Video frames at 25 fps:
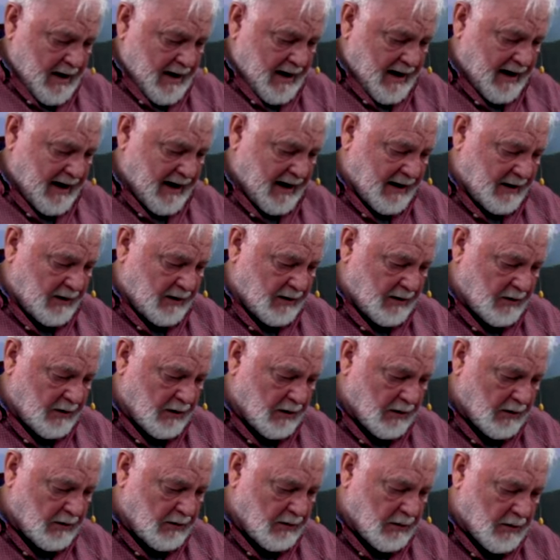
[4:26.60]
and
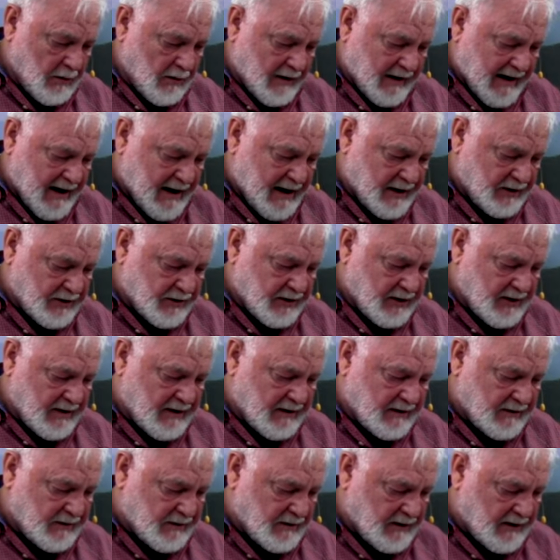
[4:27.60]
her location
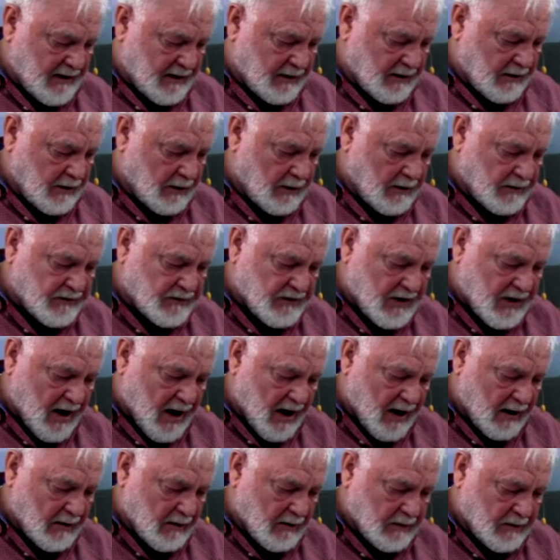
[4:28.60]
is in Los
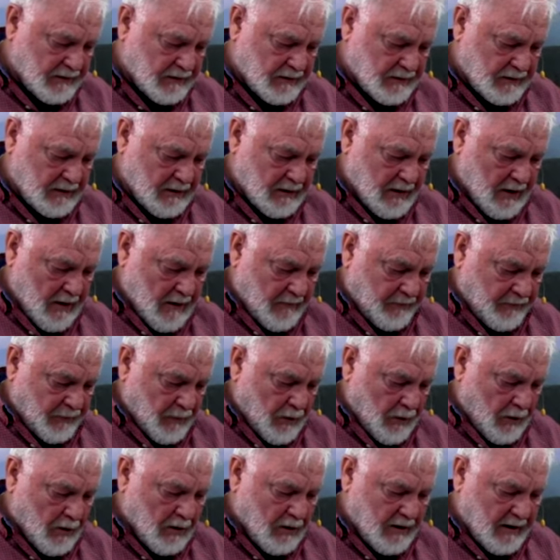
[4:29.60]
Carlos,
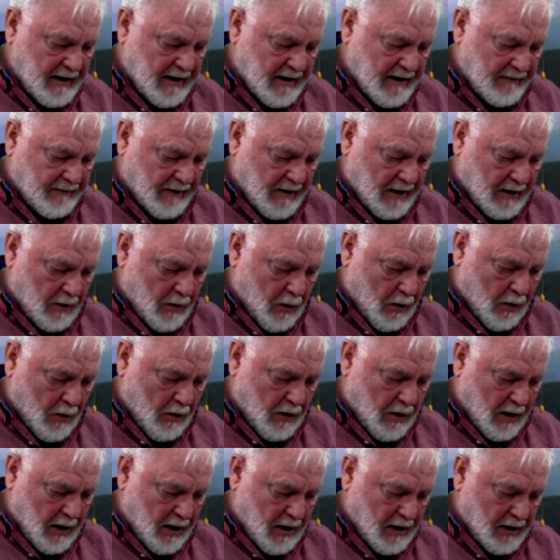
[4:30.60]
Orgiva,
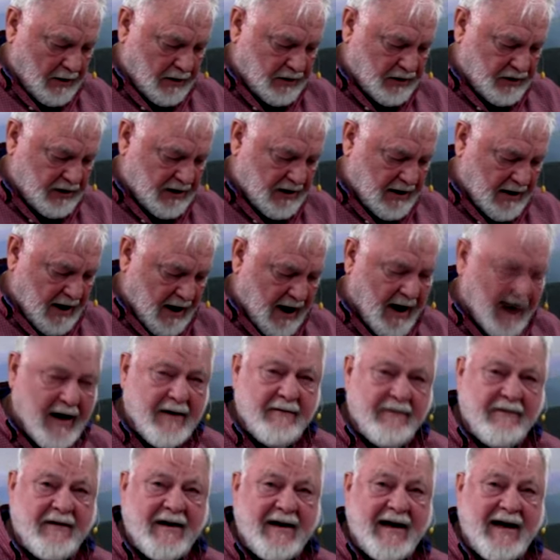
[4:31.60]

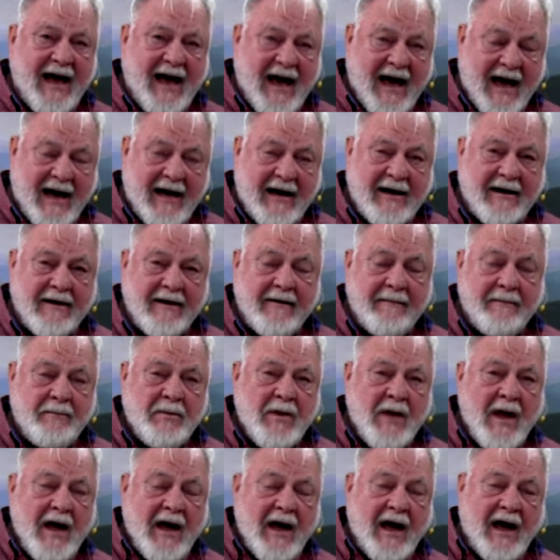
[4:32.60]
O-R-G-I-V-A.
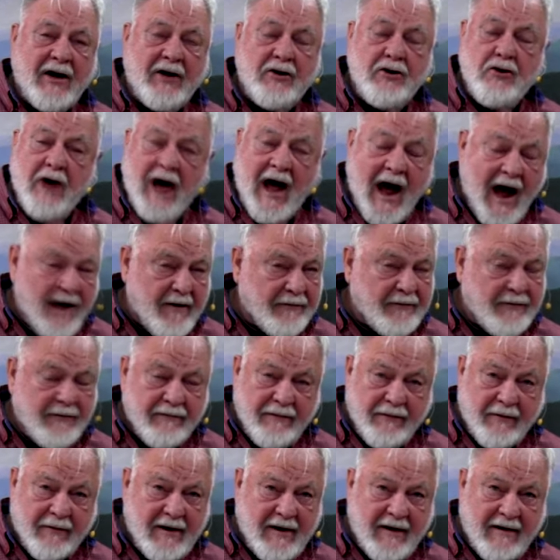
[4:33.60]
And you have to
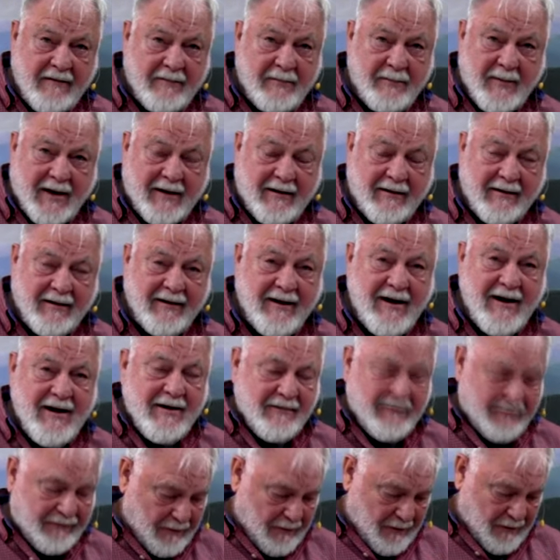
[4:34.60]
forgive me
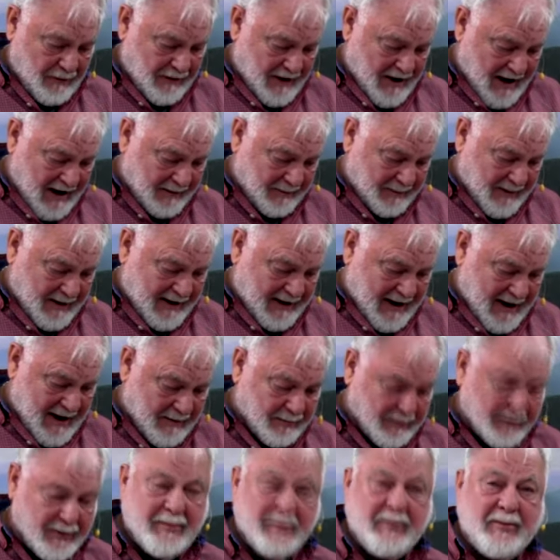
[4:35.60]
for not being
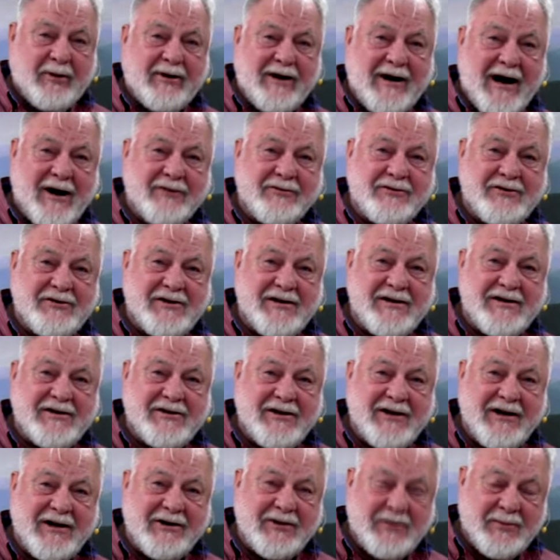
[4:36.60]
able to pronounce these
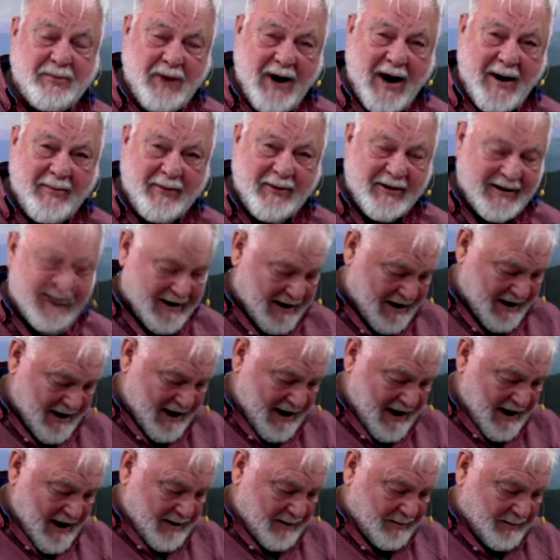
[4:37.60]
things properly,
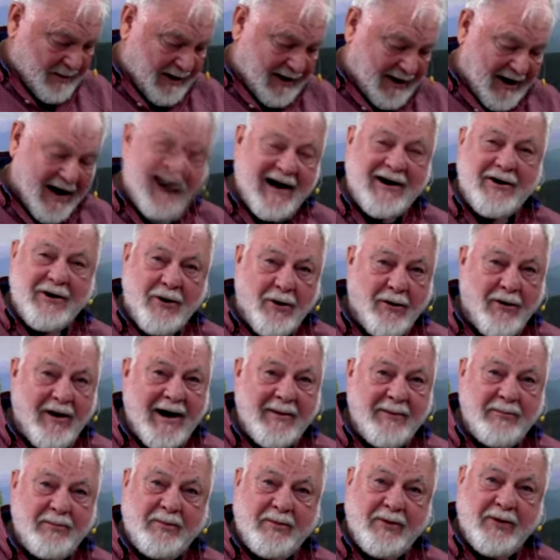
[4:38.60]
but I know
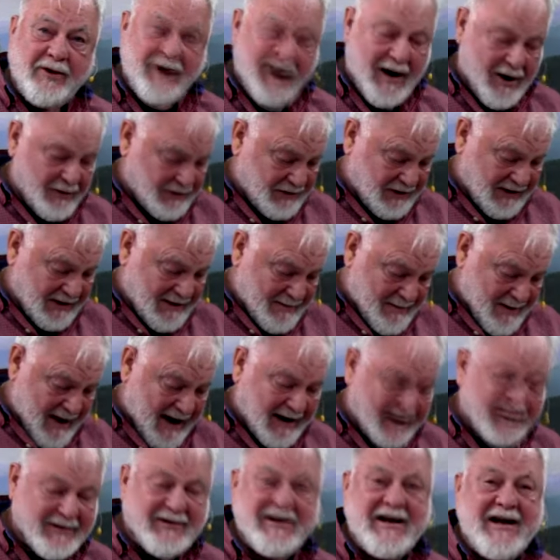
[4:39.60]
I'm pronouncing
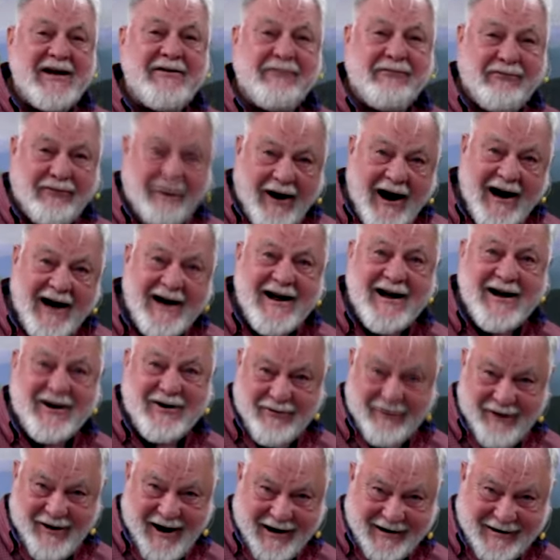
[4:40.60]
Maxine Friday
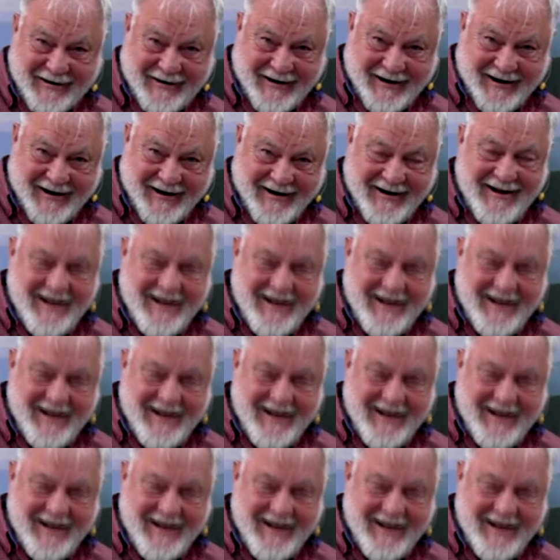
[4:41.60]
correctly.